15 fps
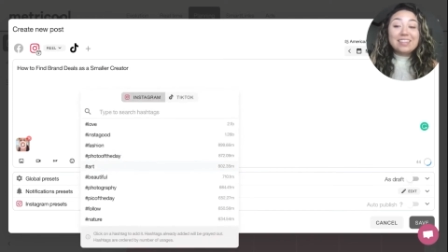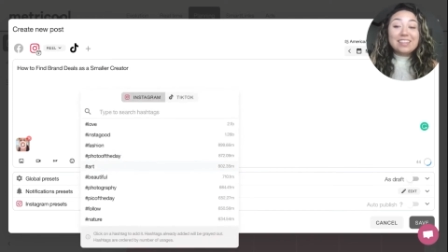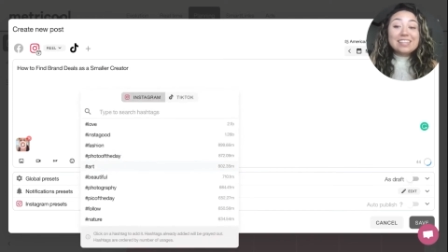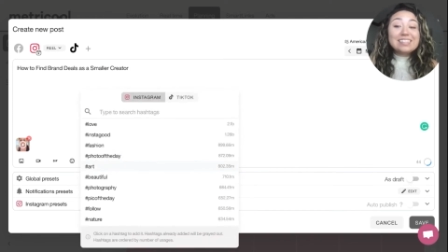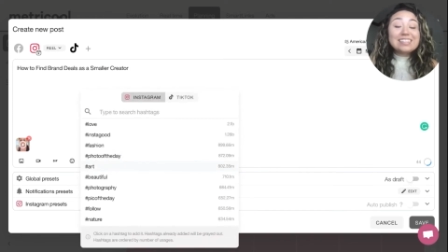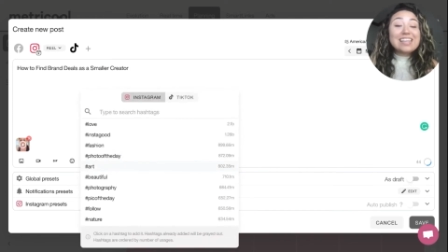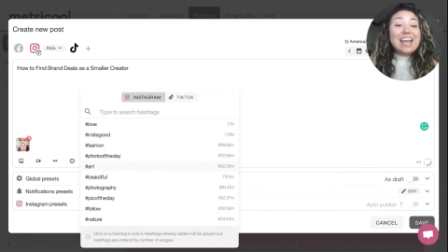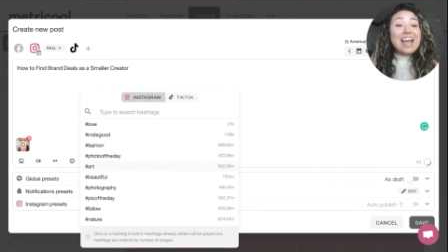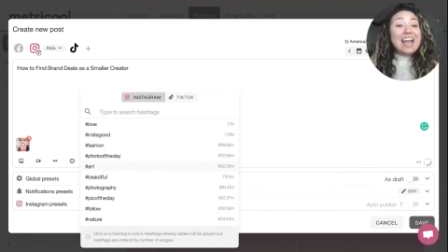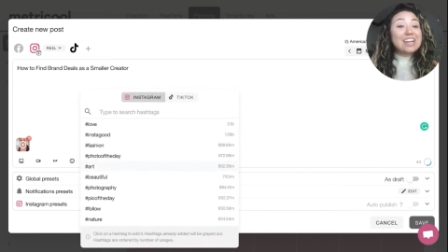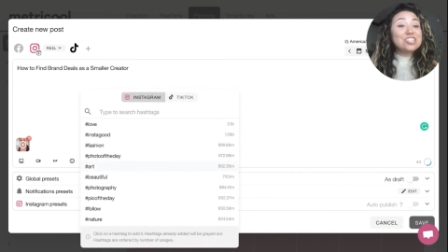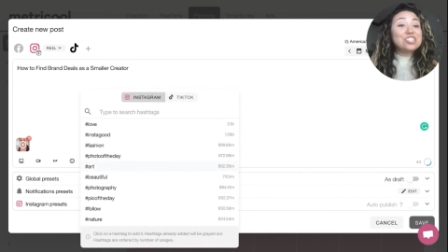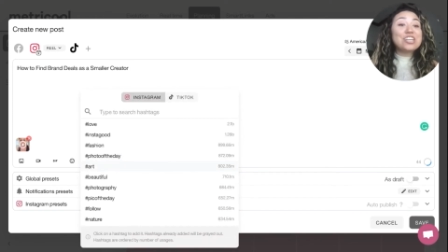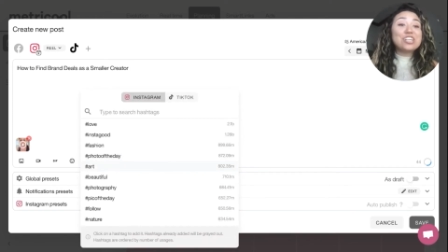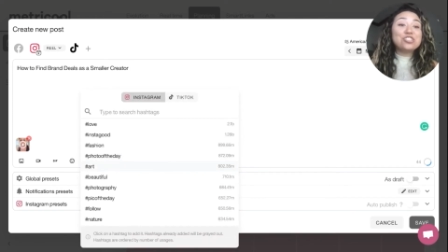This
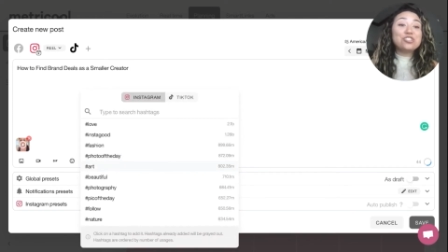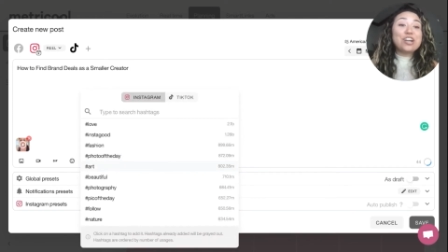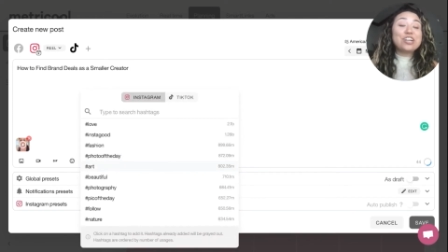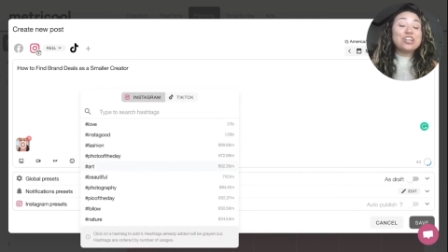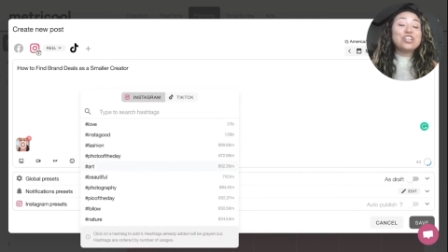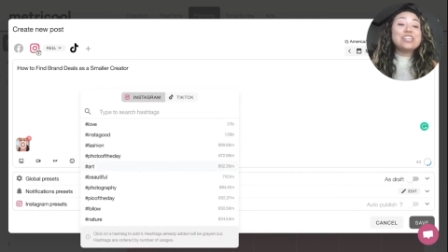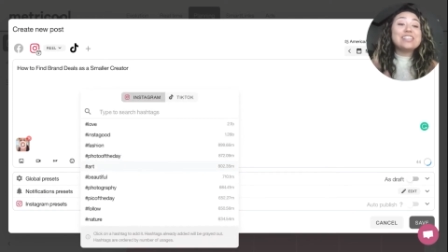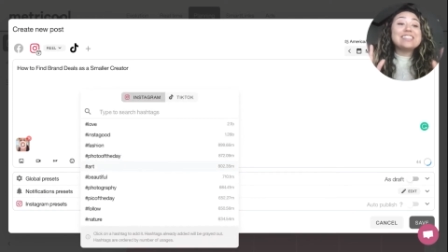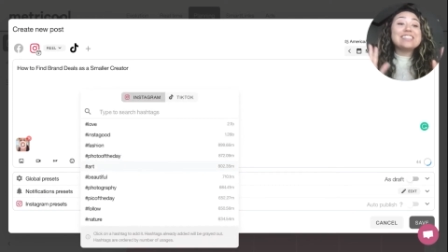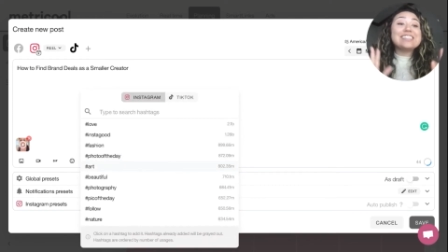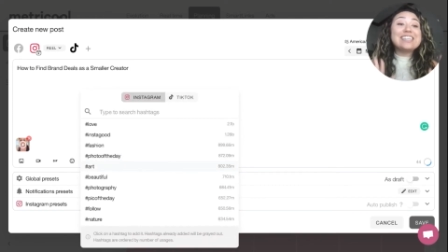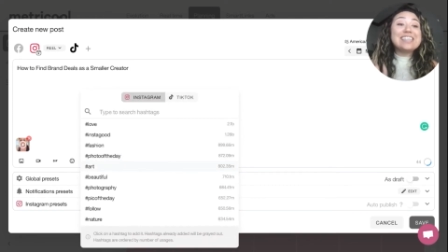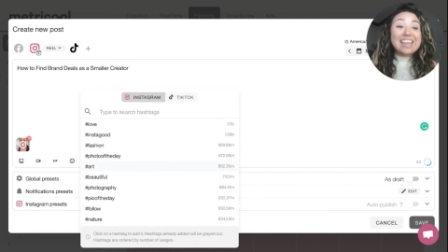hashtag tracker is